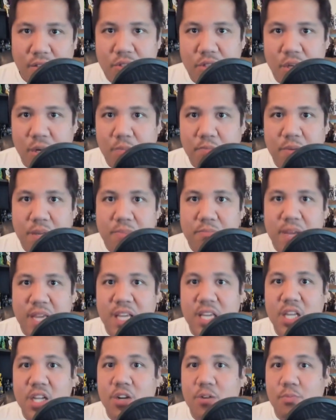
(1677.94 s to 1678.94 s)
Don't be
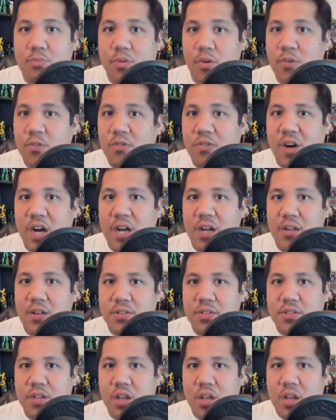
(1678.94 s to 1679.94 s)
making your
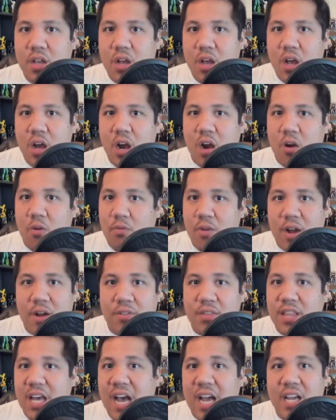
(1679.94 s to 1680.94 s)
profiles
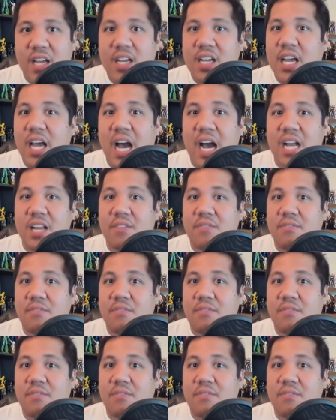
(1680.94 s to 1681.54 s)
around that kind